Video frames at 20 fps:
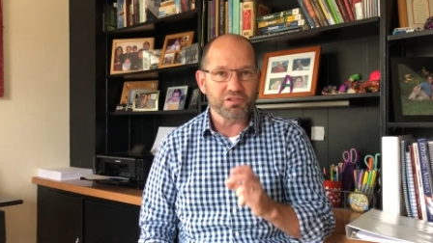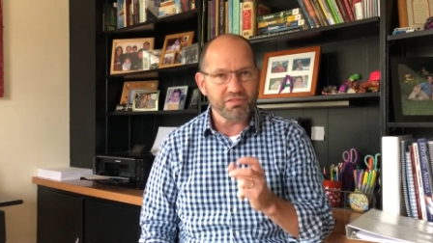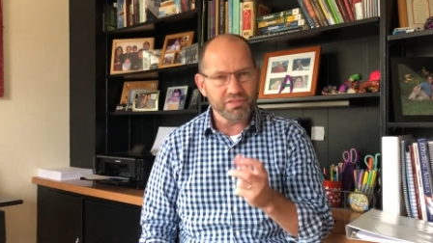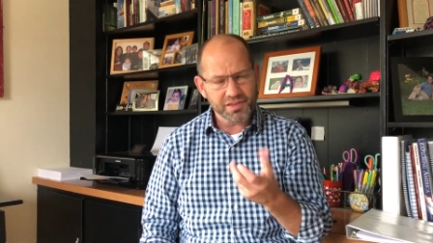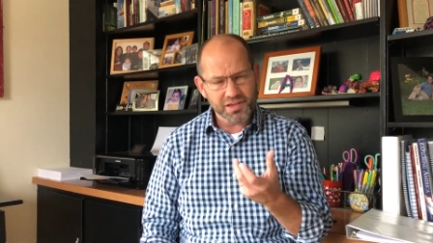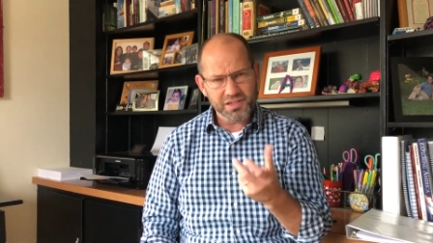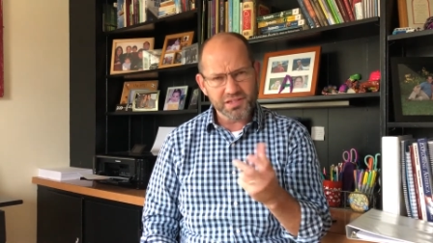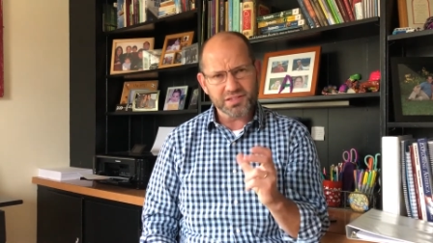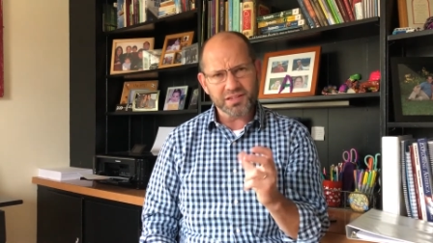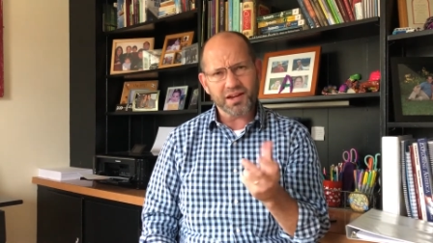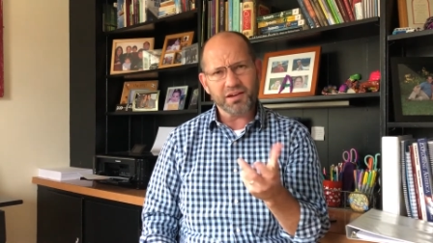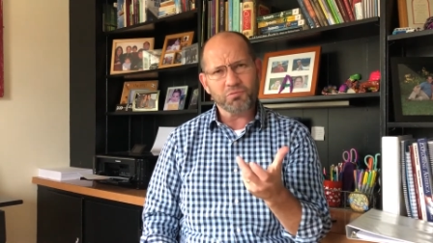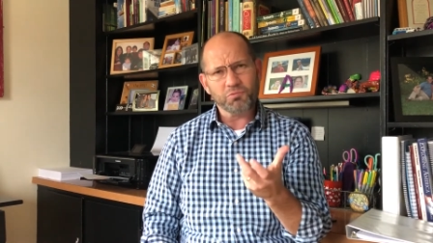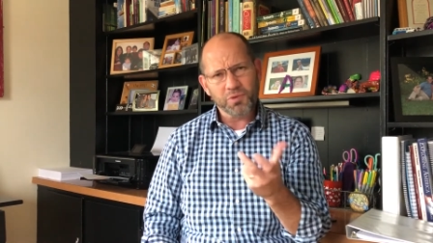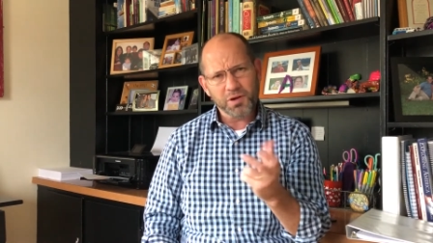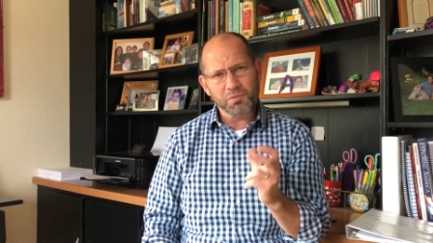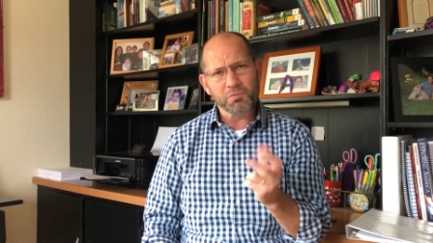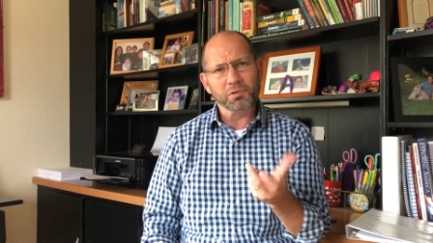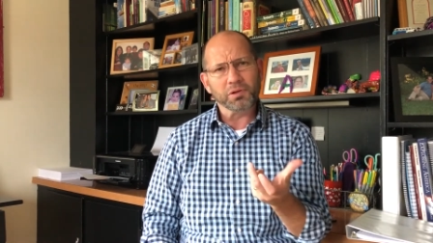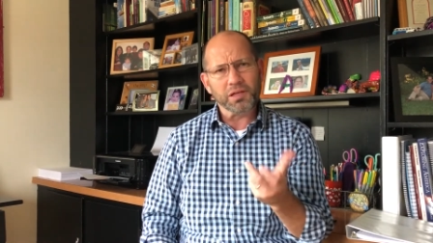things that
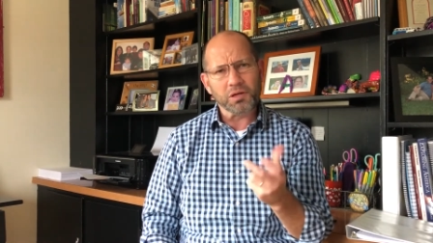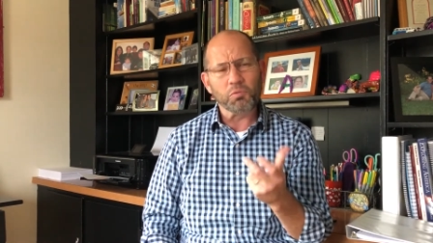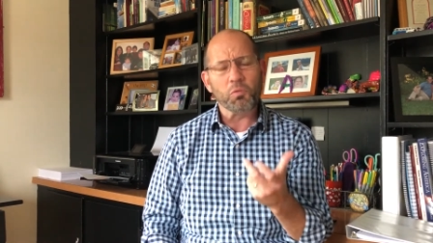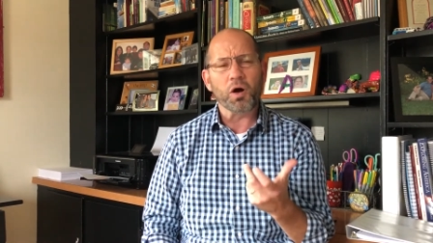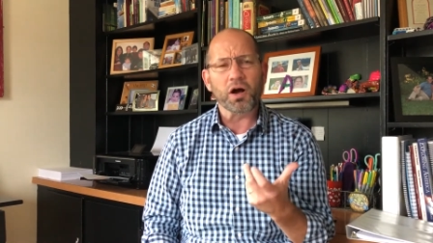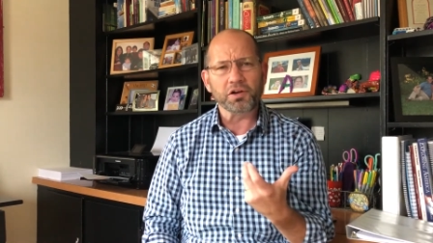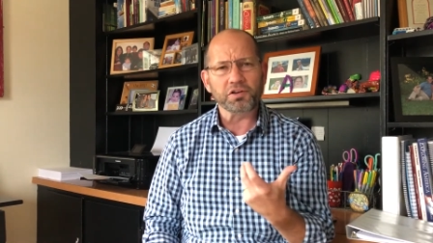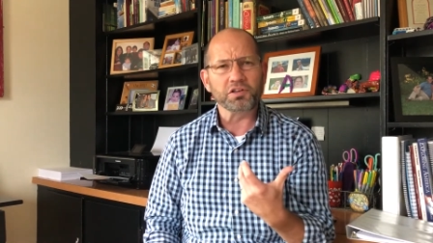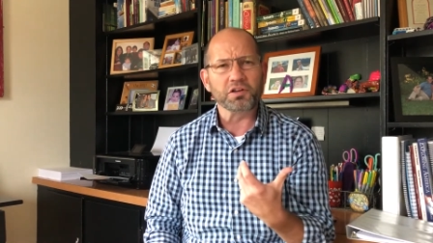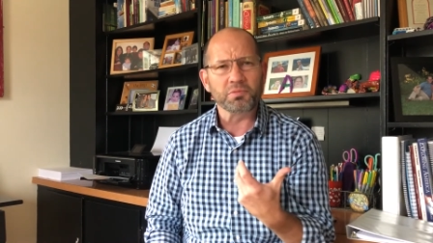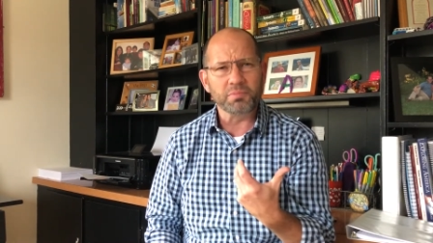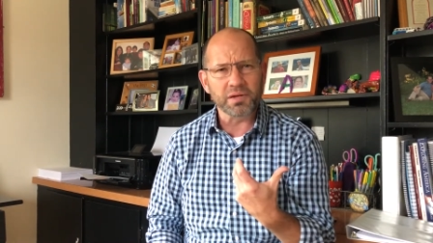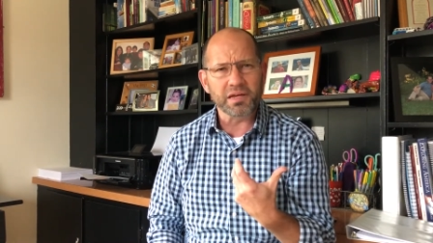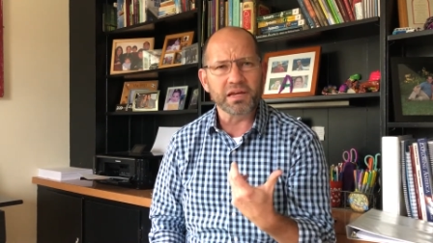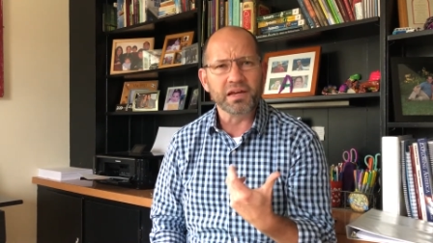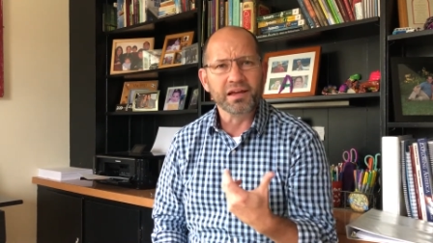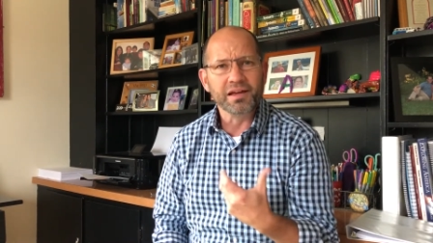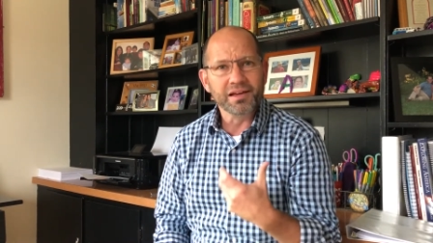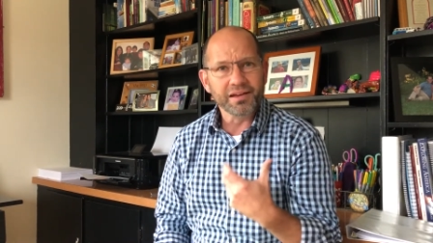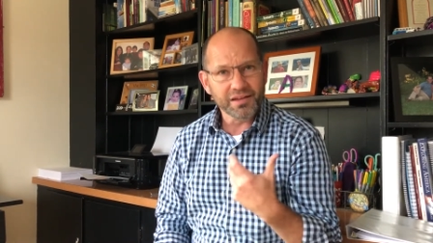we really want you to
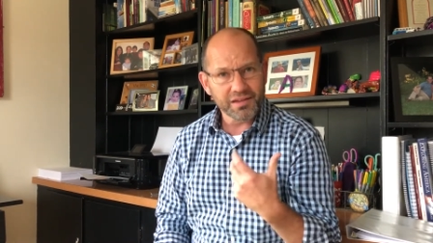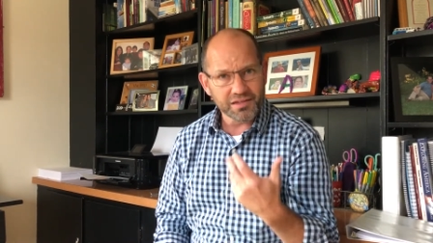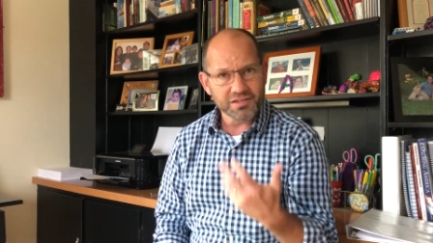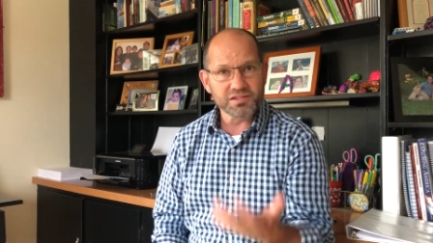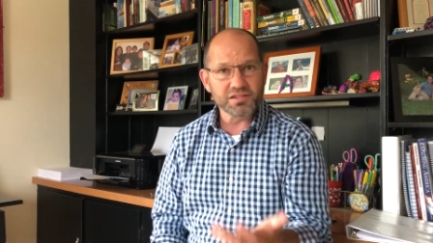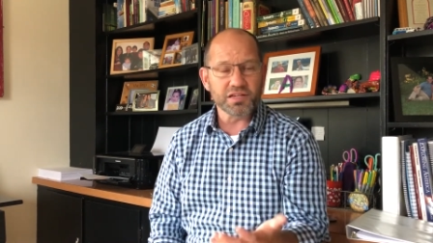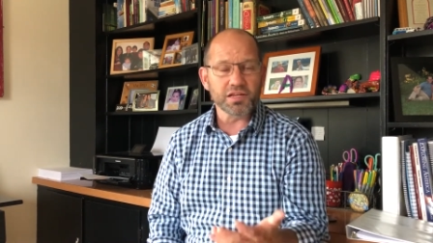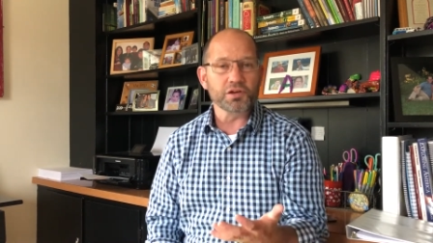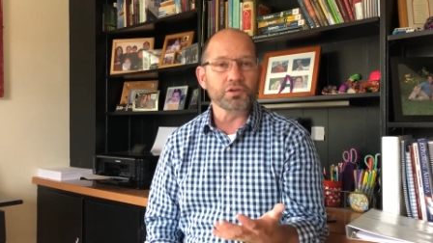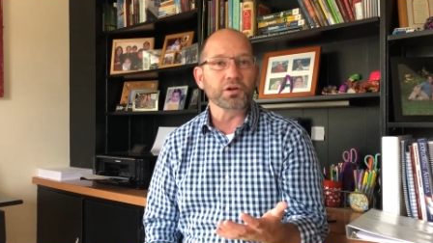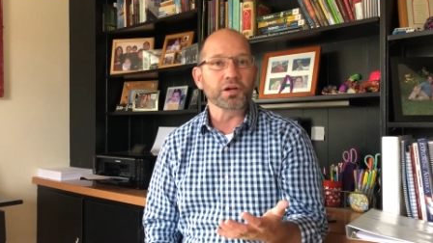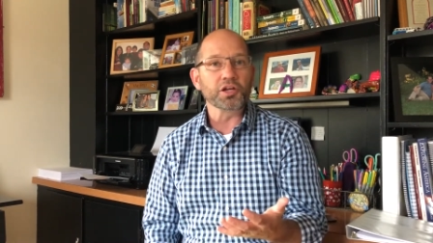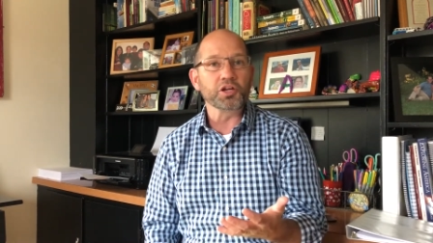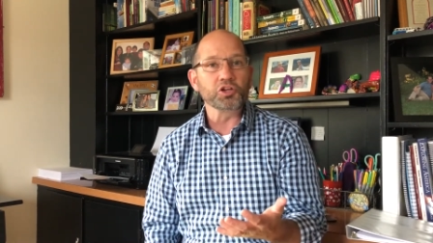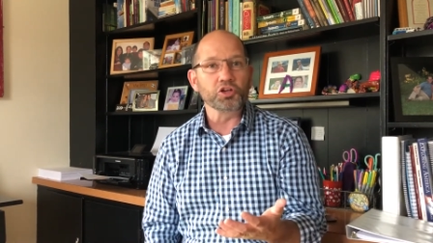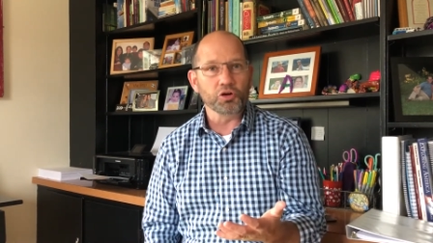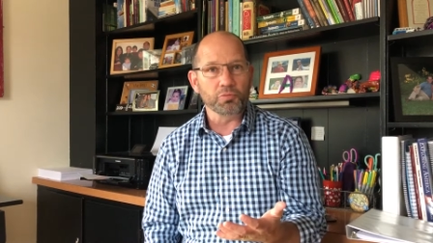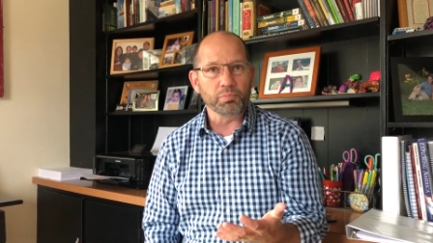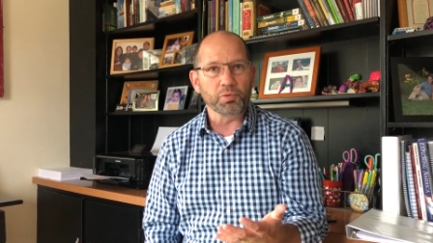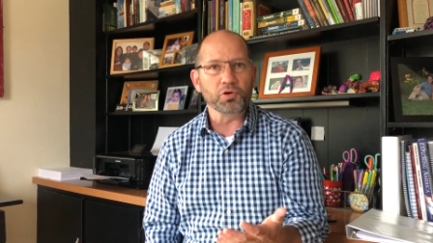be considering in
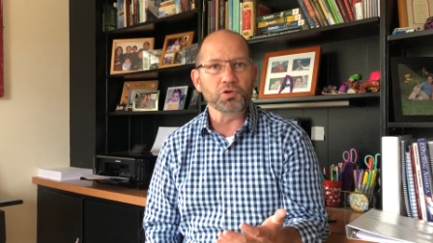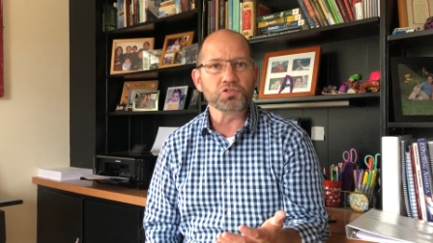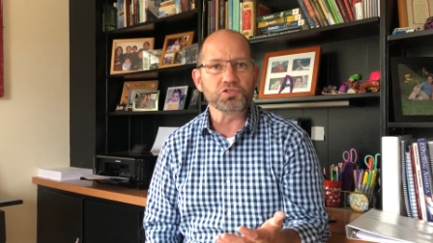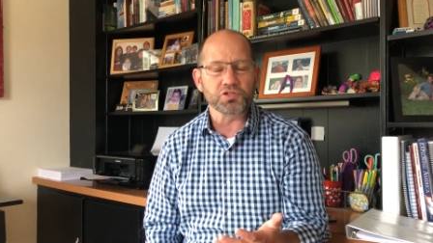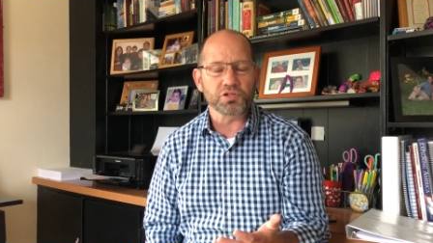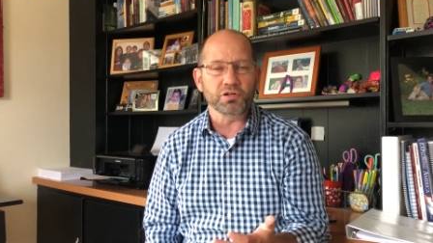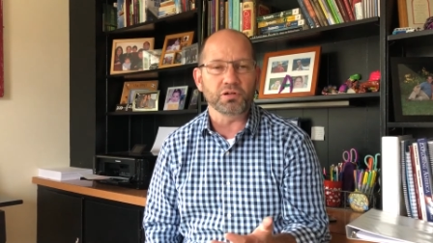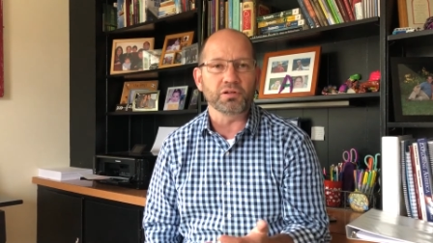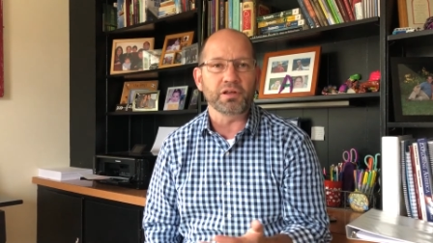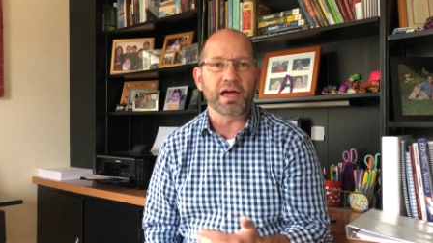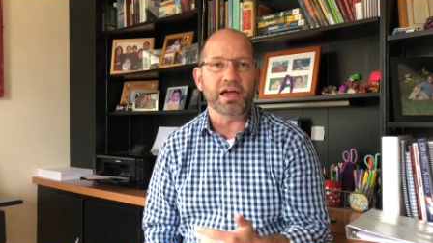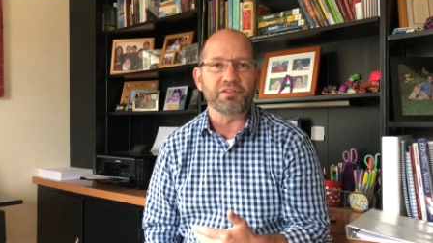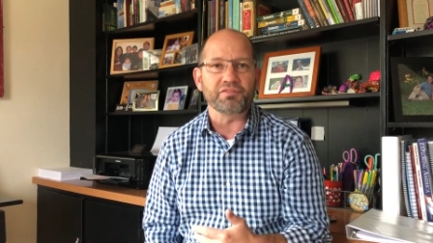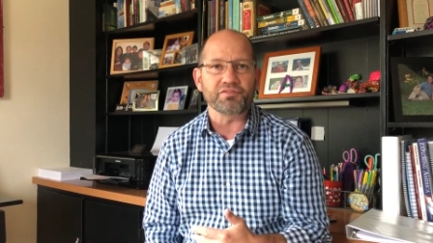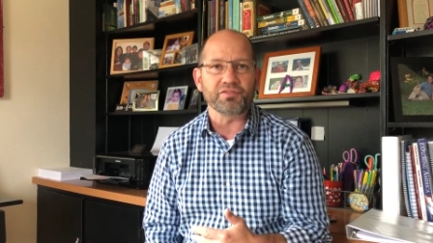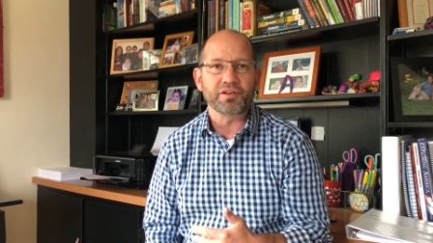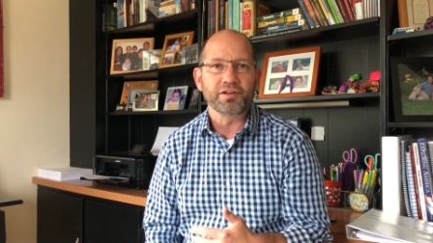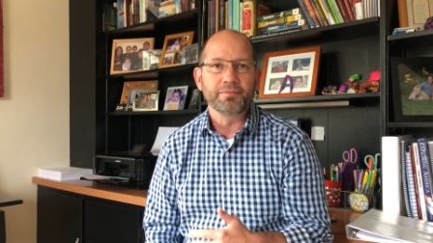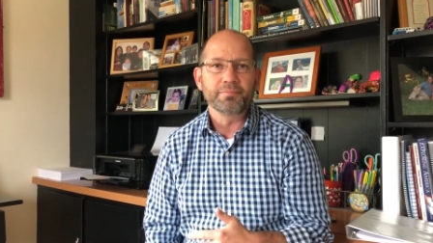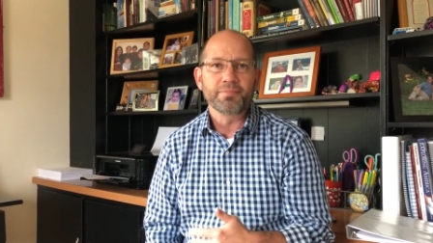your personal life.